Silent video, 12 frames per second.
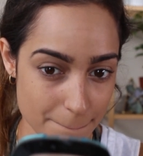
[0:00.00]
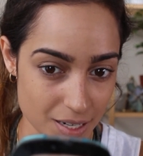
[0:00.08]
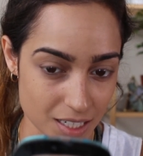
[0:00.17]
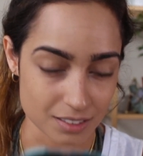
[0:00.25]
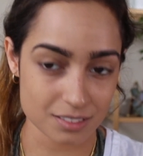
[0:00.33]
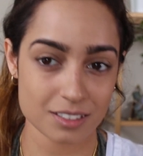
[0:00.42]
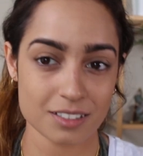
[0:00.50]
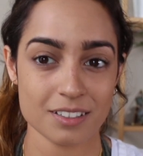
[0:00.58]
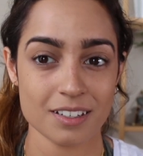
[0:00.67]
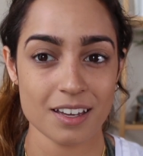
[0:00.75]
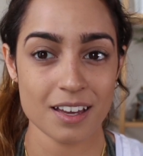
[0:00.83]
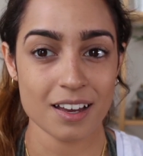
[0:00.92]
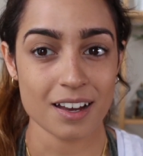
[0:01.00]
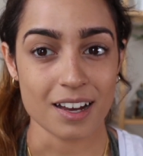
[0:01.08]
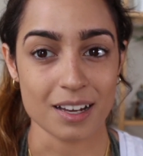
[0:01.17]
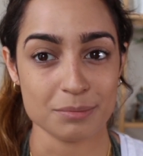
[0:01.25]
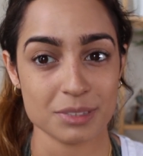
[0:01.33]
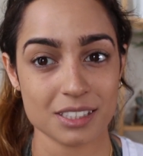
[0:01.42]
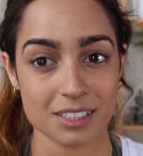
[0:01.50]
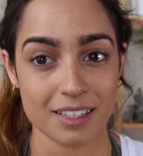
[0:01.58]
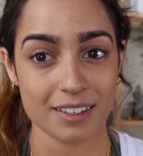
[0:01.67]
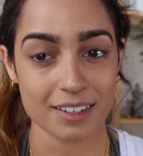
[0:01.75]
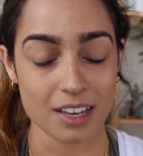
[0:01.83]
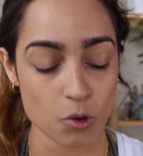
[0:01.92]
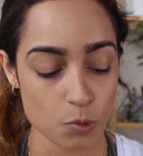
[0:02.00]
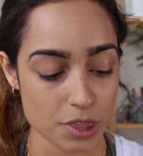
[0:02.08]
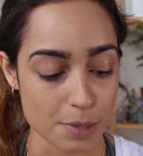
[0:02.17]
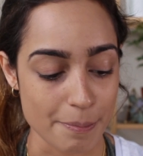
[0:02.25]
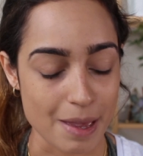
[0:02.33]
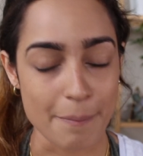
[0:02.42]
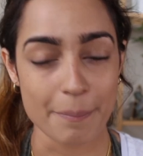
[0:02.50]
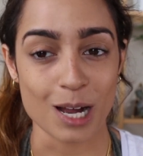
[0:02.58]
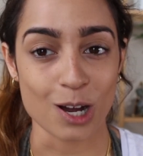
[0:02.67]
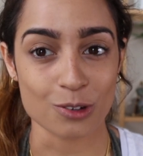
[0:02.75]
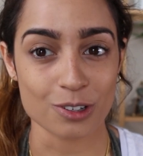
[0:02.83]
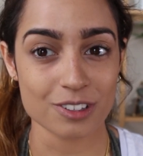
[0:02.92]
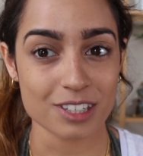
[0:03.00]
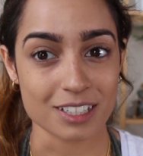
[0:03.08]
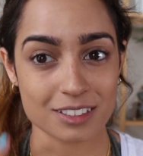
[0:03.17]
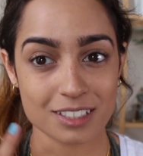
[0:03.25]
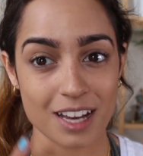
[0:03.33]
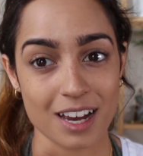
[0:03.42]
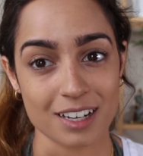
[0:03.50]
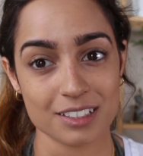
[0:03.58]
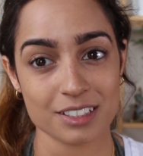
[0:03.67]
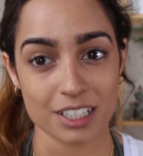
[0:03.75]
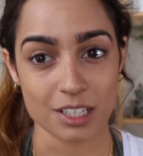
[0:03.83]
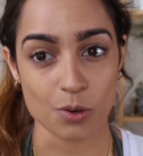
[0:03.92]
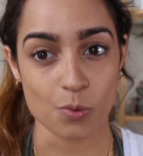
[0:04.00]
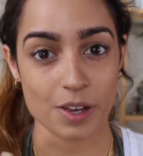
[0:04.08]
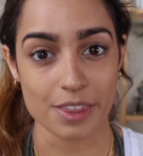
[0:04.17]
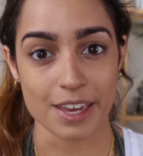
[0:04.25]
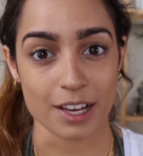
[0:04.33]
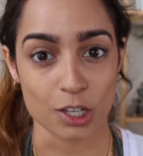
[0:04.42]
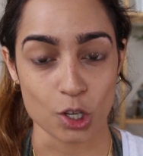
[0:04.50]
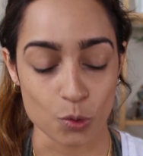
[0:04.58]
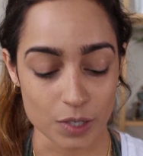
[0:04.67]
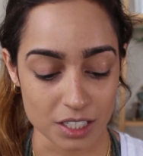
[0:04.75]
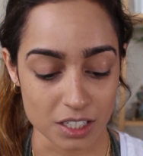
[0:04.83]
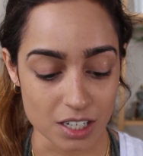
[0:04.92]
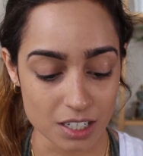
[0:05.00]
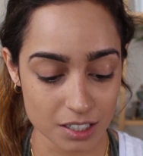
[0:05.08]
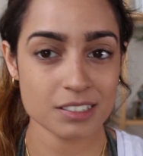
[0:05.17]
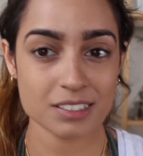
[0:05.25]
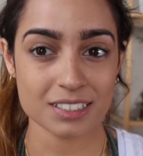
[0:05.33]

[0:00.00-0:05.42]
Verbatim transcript: but I'm seeing now with the matte powder that it's kind of taking away that glowy look.